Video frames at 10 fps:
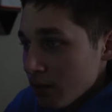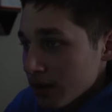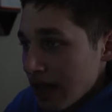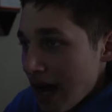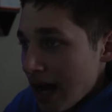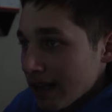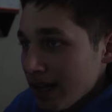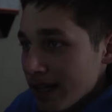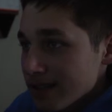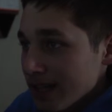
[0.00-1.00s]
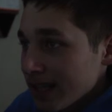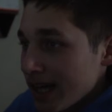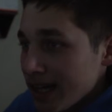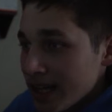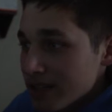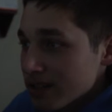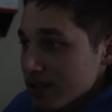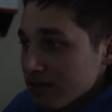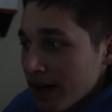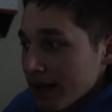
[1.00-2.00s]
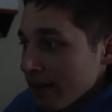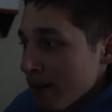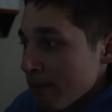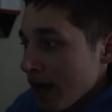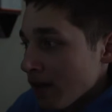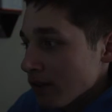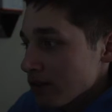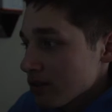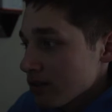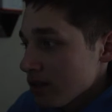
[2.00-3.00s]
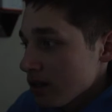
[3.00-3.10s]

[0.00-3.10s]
with the highlights, again, it's just finding that balance.